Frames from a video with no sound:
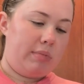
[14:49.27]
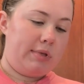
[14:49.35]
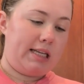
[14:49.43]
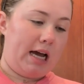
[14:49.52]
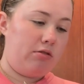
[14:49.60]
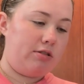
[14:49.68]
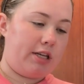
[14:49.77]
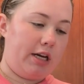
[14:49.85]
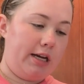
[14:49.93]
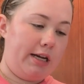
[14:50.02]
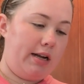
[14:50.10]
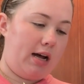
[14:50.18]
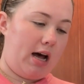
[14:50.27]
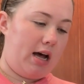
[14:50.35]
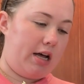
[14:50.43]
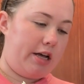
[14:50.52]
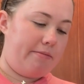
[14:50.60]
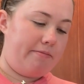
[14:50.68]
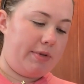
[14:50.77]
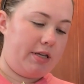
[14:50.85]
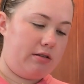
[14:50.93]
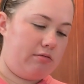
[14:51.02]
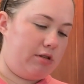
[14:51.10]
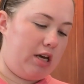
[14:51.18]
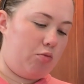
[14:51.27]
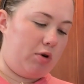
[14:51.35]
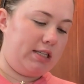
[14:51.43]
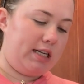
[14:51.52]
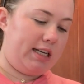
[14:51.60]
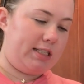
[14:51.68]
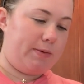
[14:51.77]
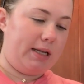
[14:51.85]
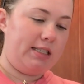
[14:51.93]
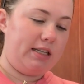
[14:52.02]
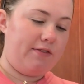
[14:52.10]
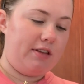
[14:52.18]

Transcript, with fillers: Sounds good. Um, it wasn't expensive.